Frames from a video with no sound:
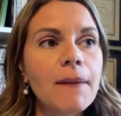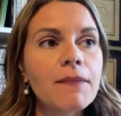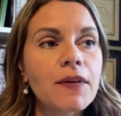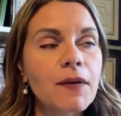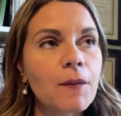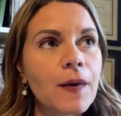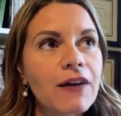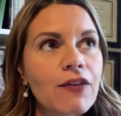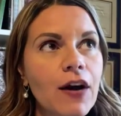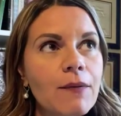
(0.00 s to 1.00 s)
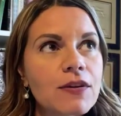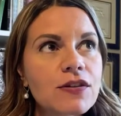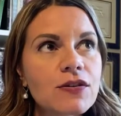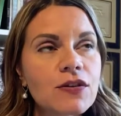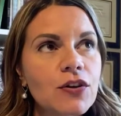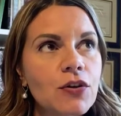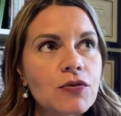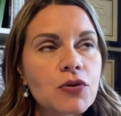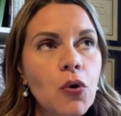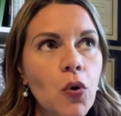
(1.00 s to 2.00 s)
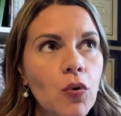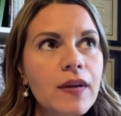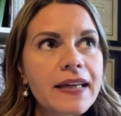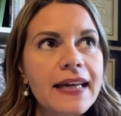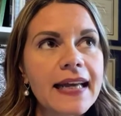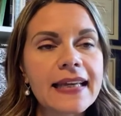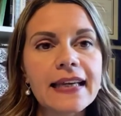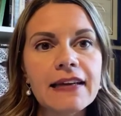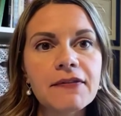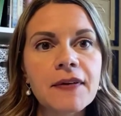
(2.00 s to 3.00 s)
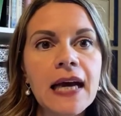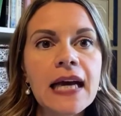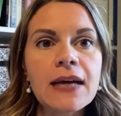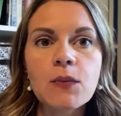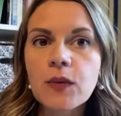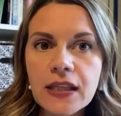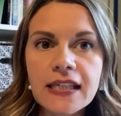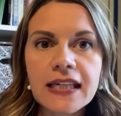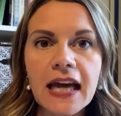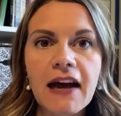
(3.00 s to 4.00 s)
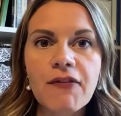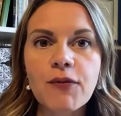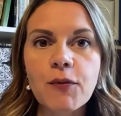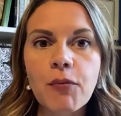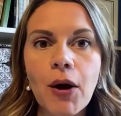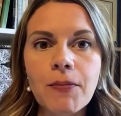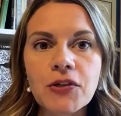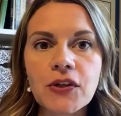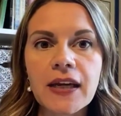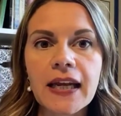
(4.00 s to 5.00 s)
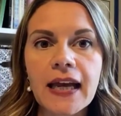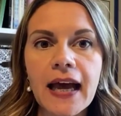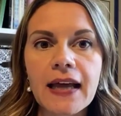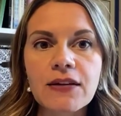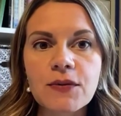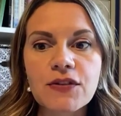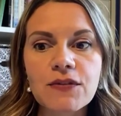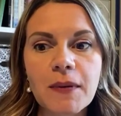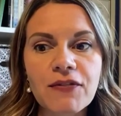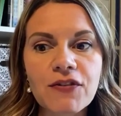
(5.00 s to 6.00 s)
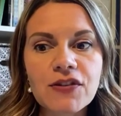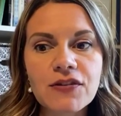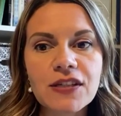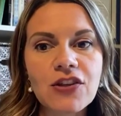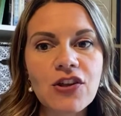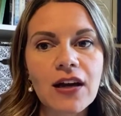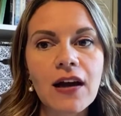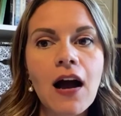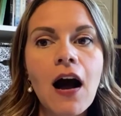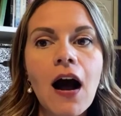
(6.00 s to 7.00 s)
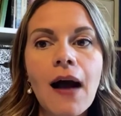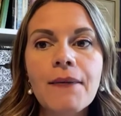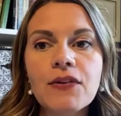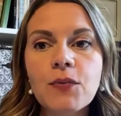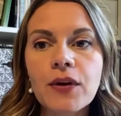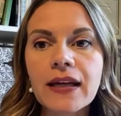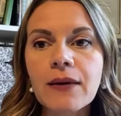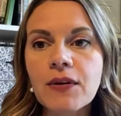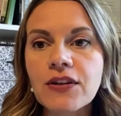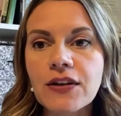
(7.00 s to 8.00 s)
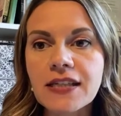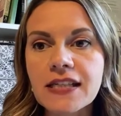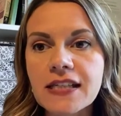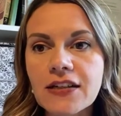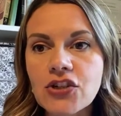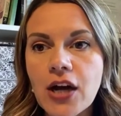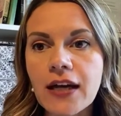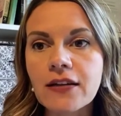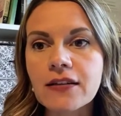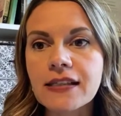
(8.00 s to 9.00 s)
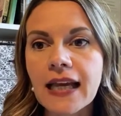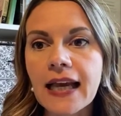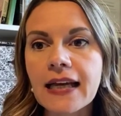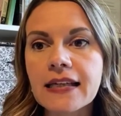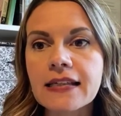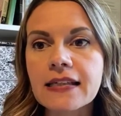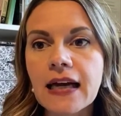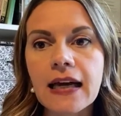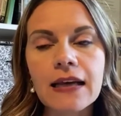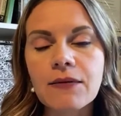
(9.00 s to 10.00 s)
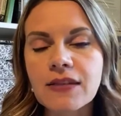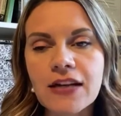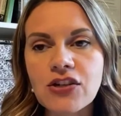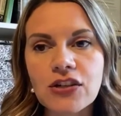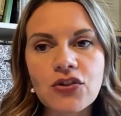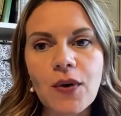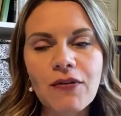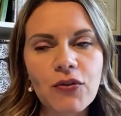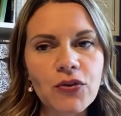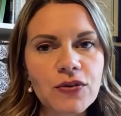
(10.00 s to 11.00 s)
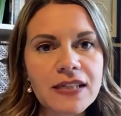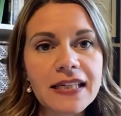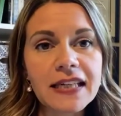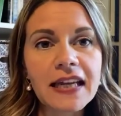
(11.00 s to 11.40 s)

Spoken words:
whenever I was, totally naive, really didn't have proper training, and was in my first year teaching, I was working with an autistic child, and he was actually 12 or 13.